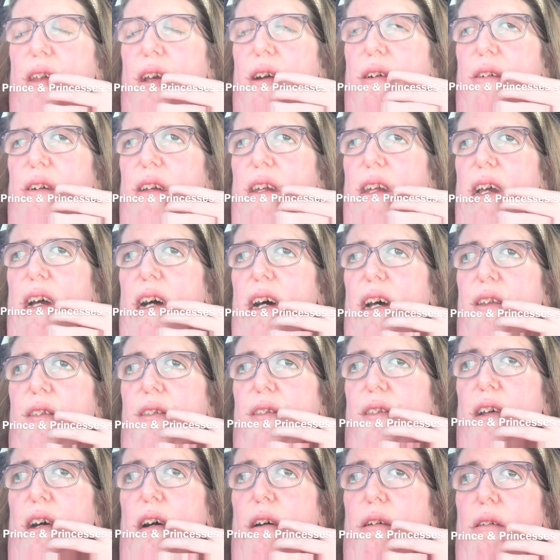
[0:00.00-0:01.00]
area.
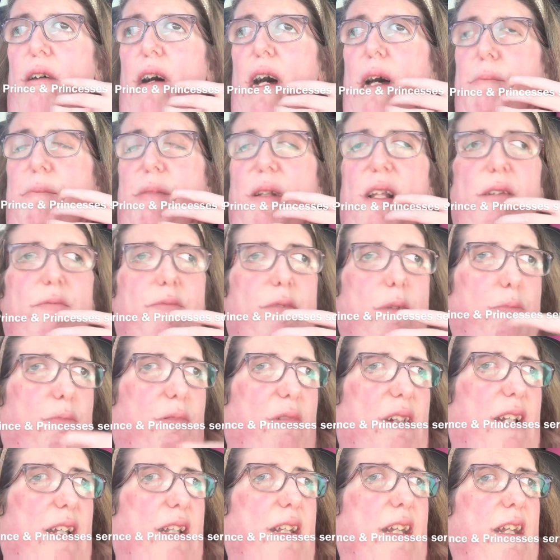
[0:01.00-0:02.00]
So I believe they're
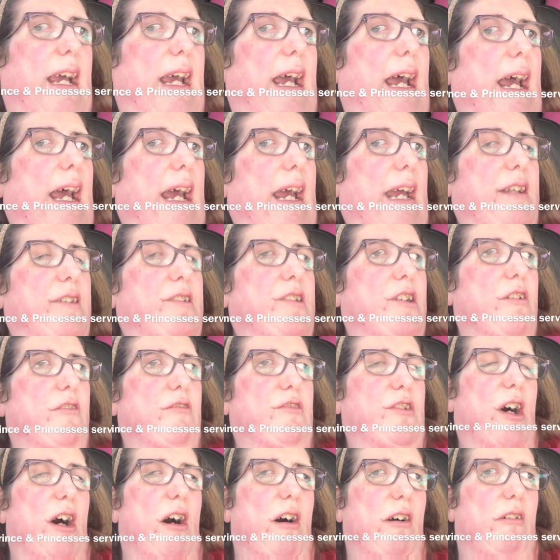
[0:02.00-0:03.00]
bringing a new
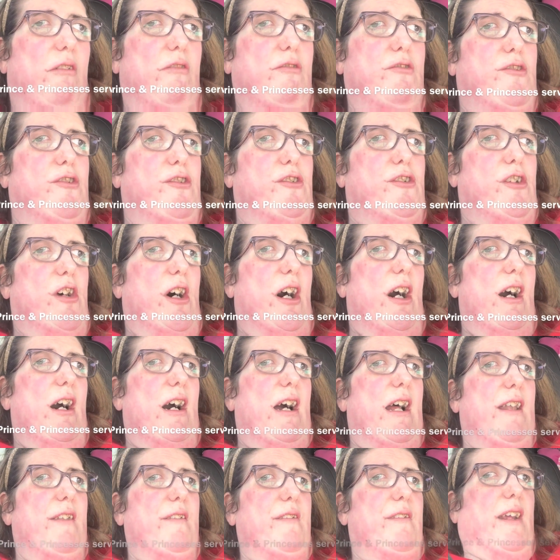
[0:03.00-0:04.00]
Taco
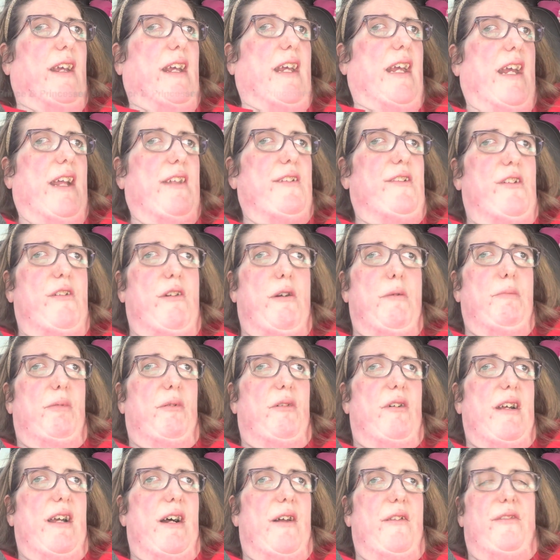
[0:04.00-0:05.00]
John's into
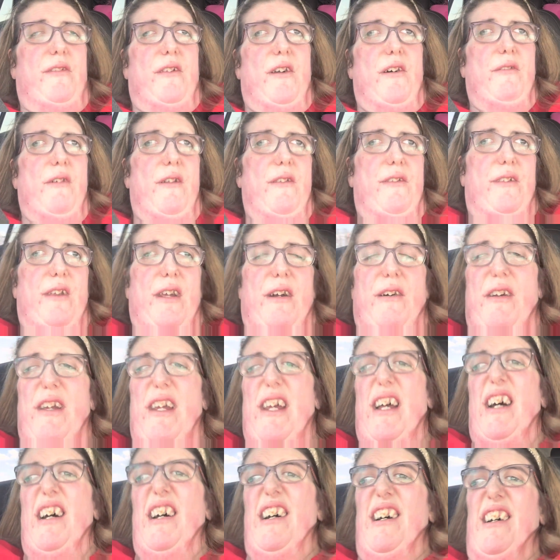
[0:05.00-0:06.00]
Emporia service
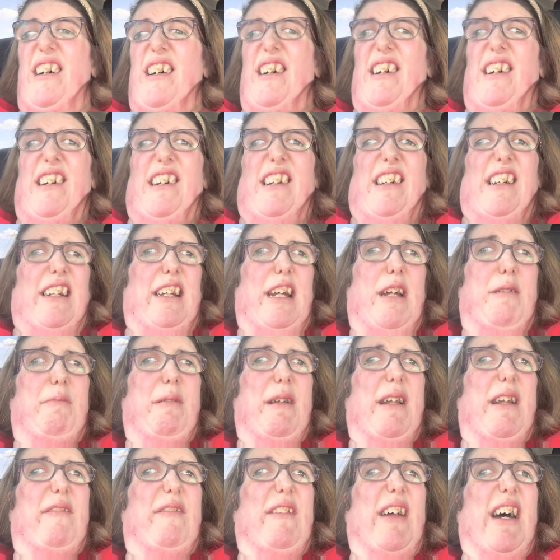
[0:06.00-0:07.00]
area. Can you
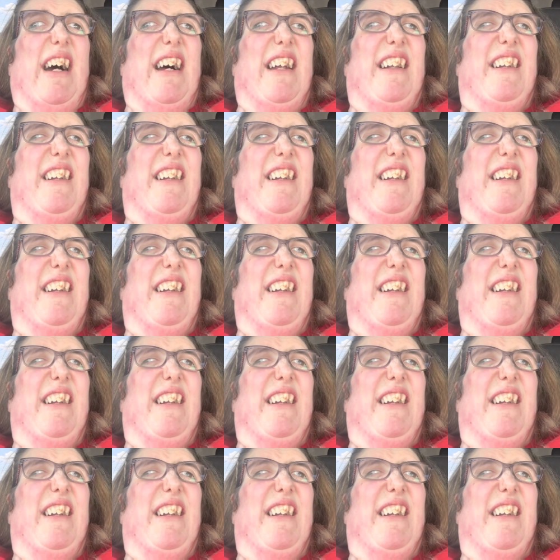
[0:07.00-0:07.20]
believe that?